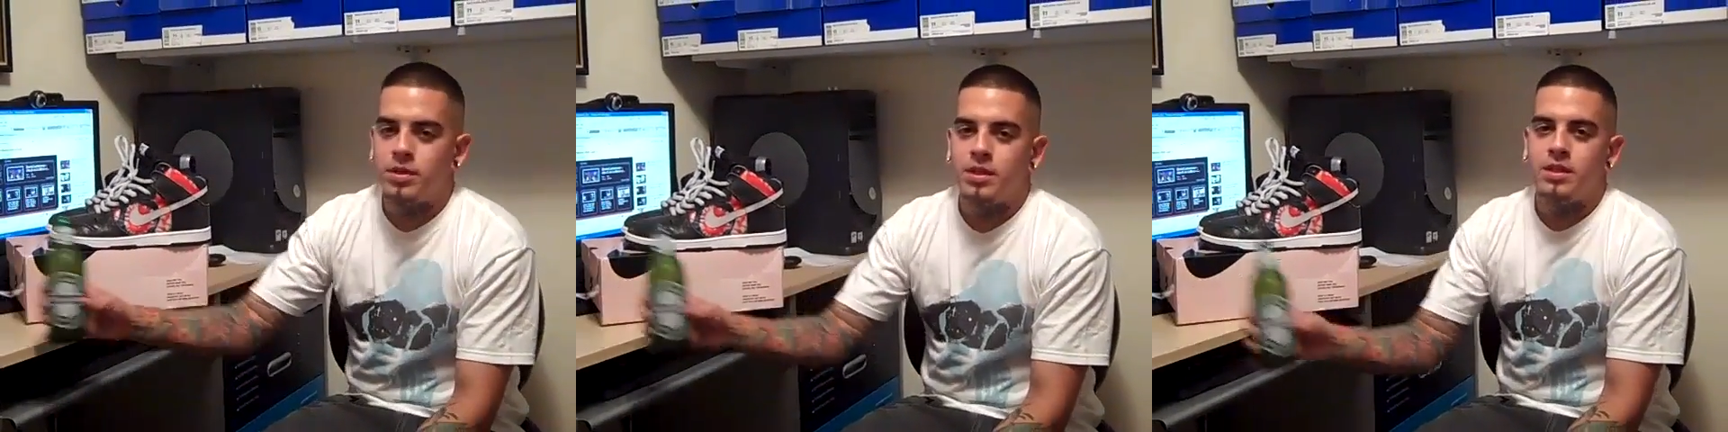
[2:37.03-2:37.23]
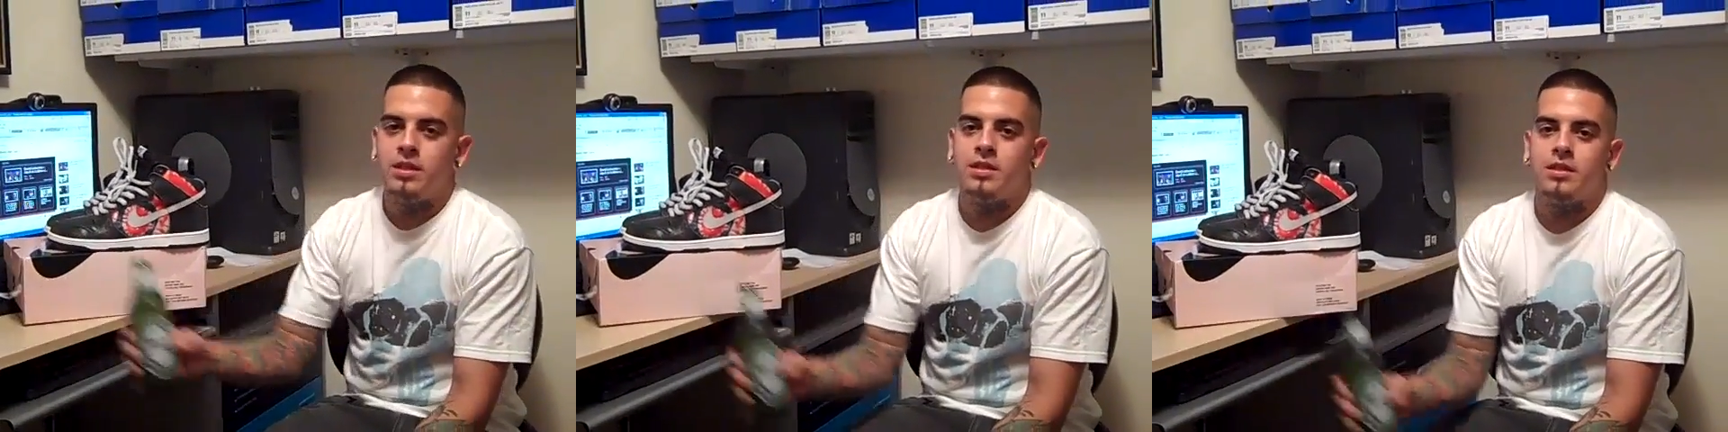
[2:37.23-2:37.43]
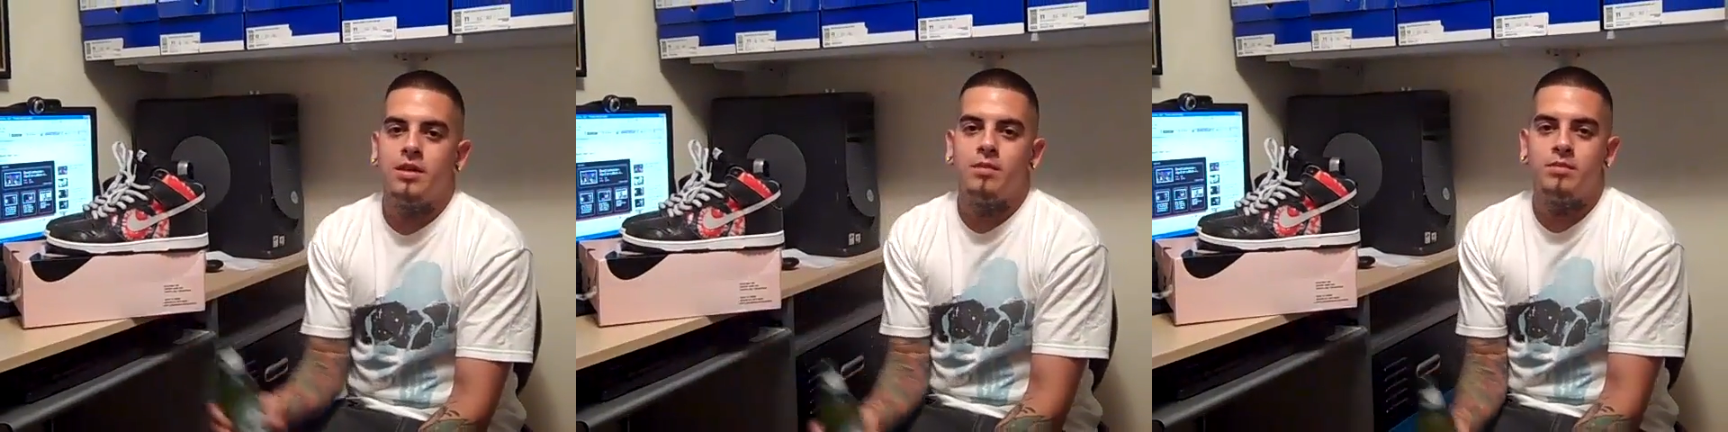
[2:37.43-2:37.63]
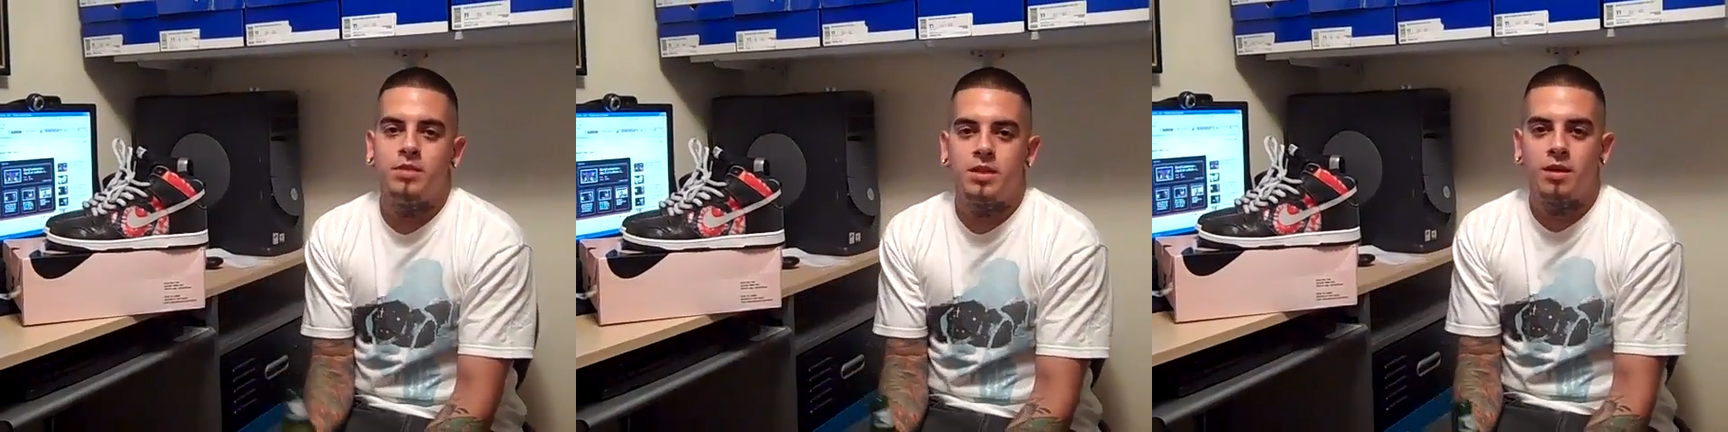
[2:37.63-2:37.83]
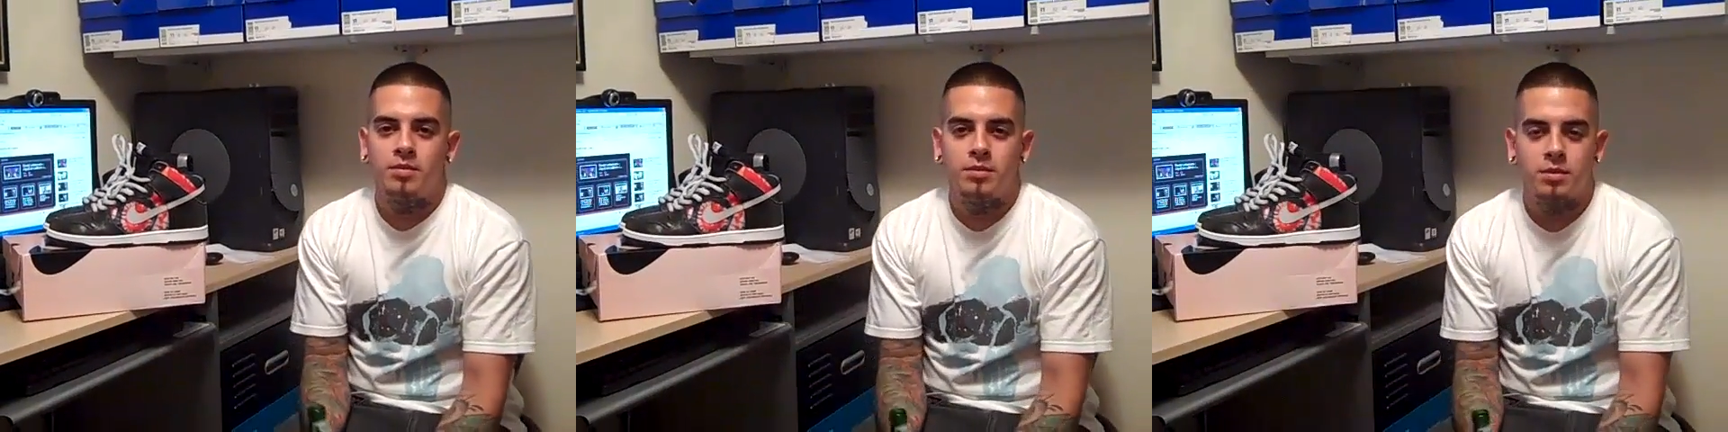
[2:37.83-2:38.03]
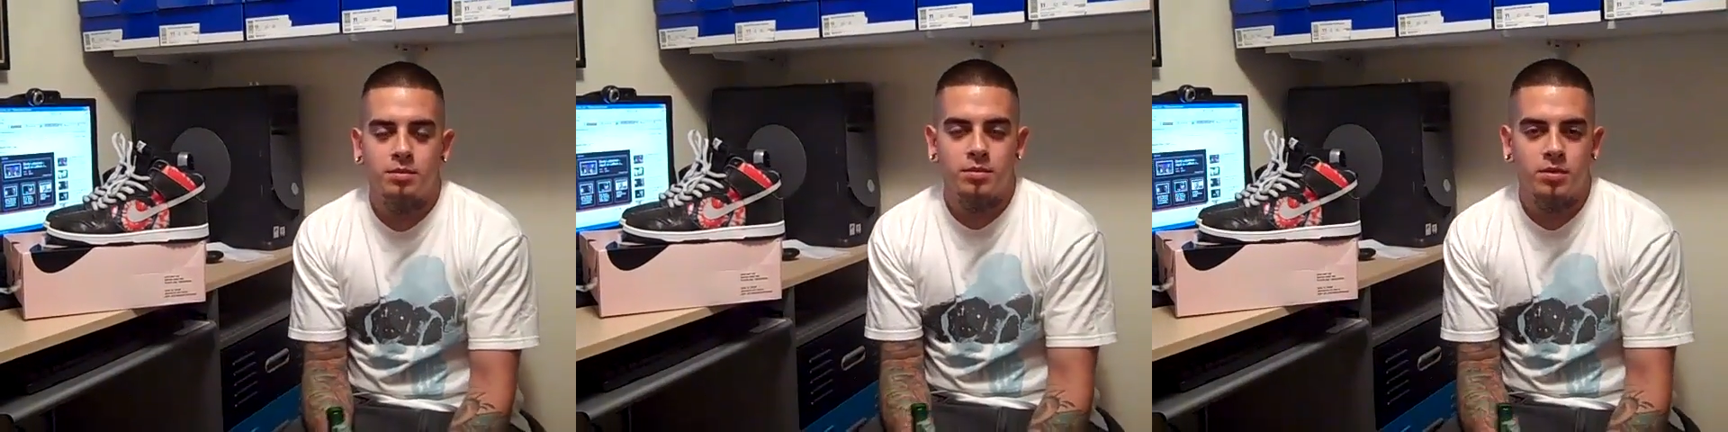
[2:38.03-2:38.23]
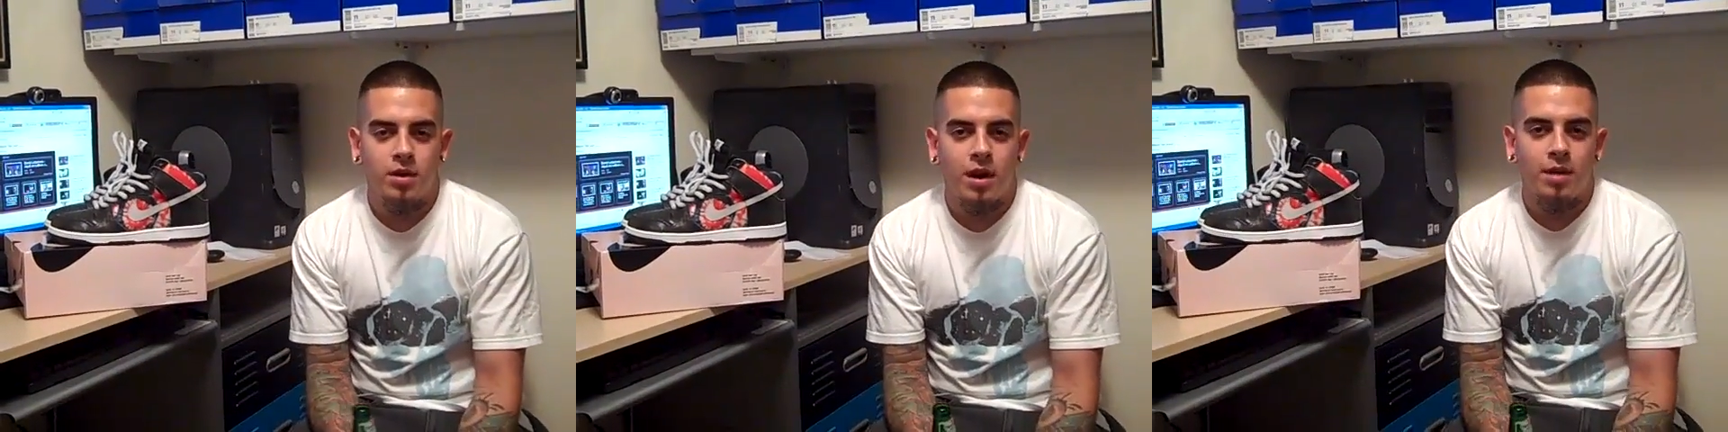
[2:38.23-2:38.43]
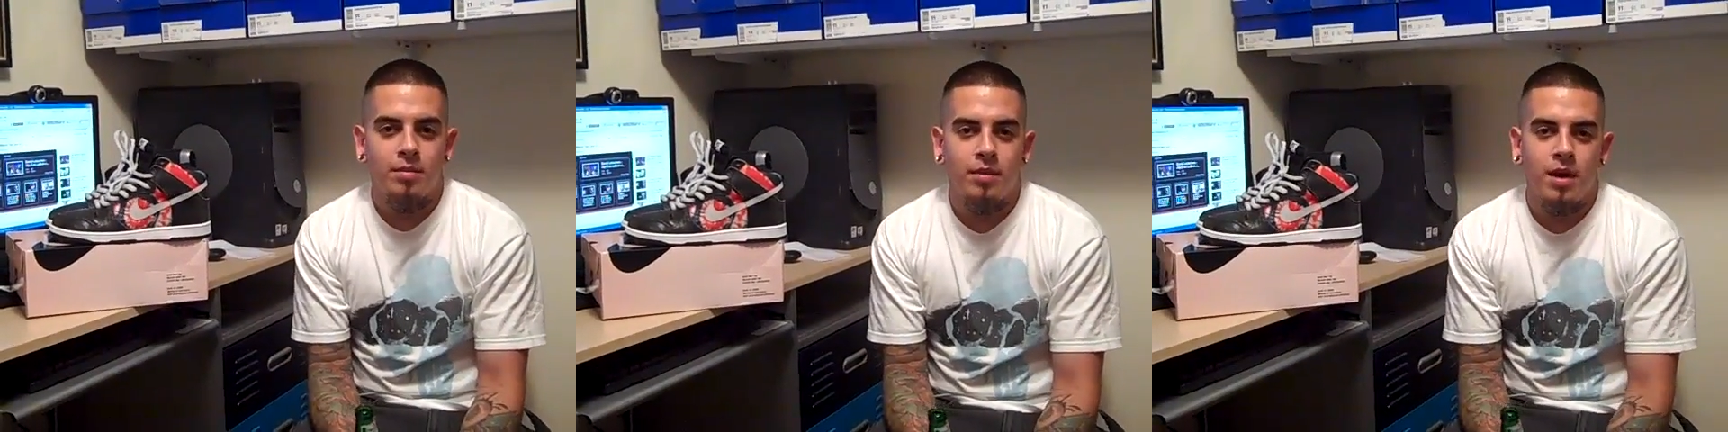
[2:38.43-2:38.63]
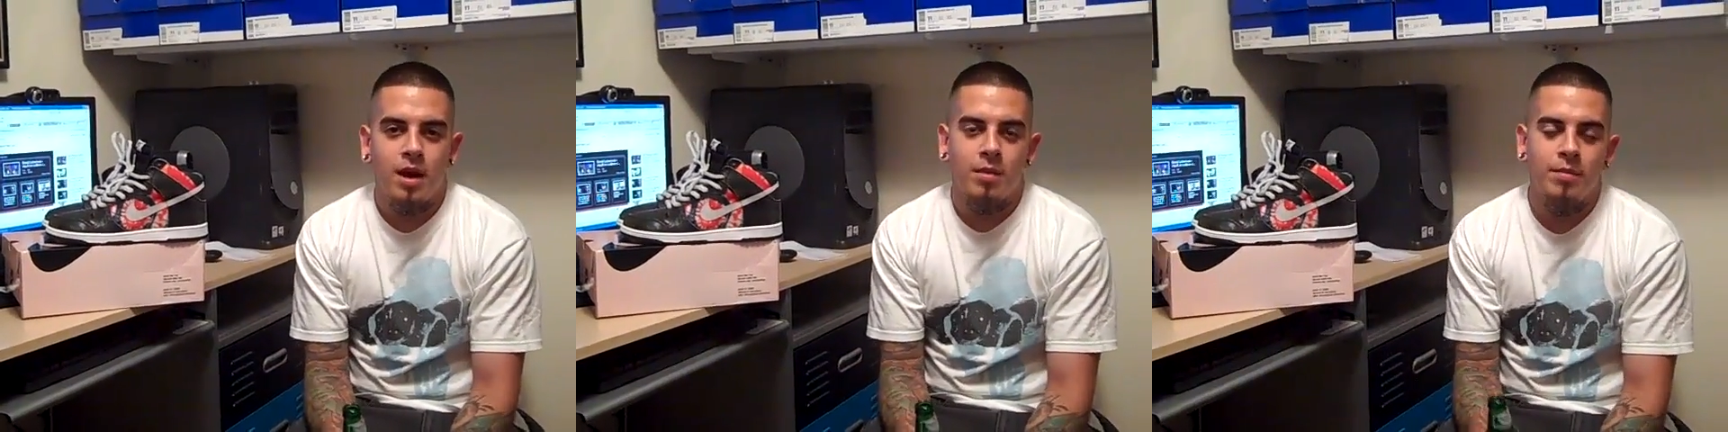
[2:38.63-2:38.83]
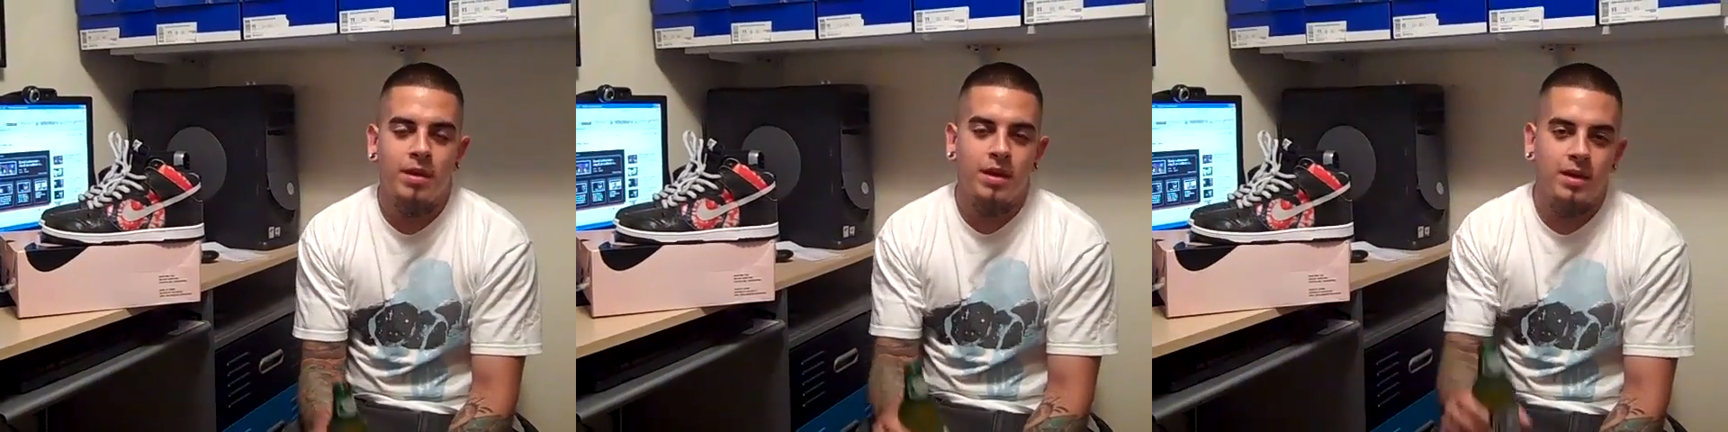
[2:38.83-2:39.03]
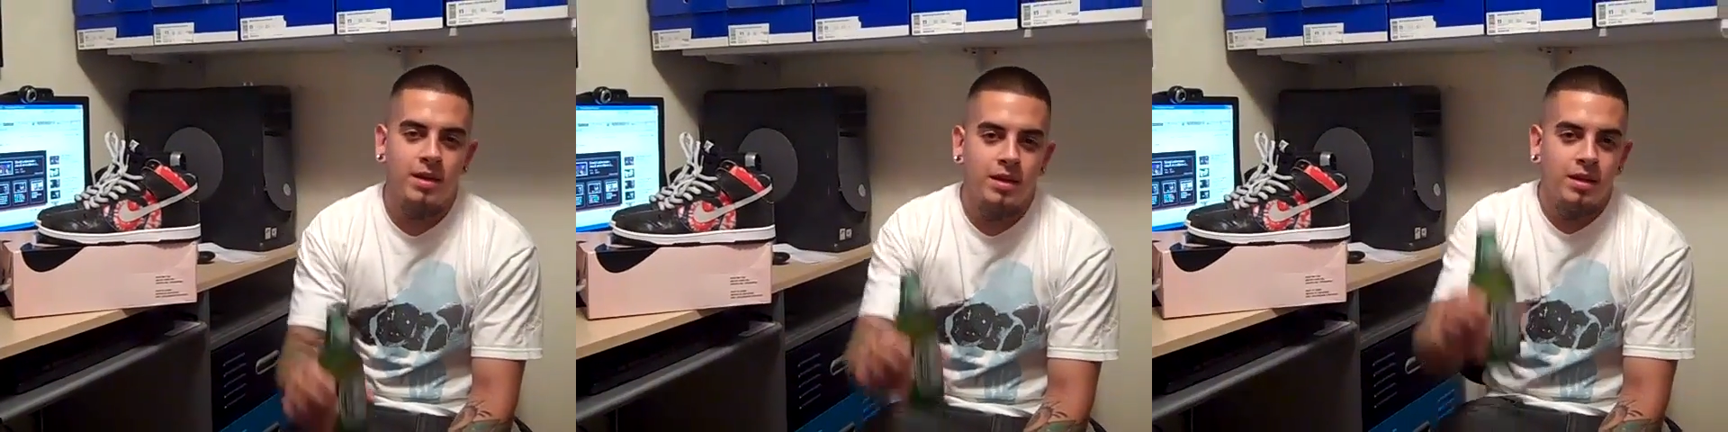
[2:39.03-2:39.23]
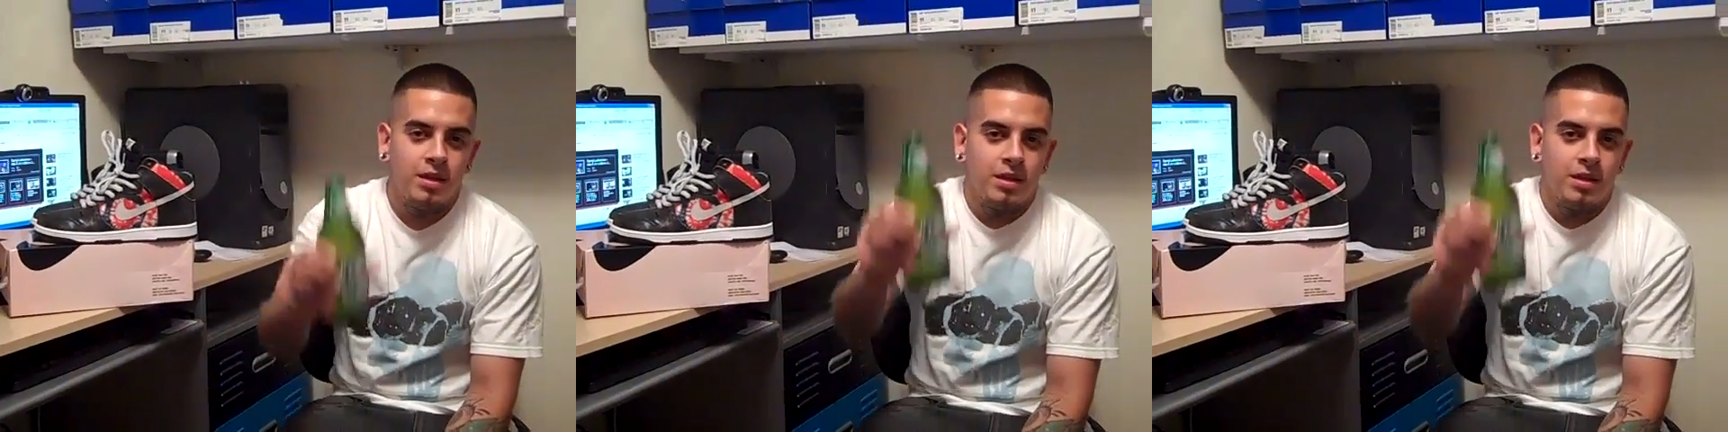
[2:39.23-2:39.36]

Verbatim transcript: please thumbs up, subscribe, comment.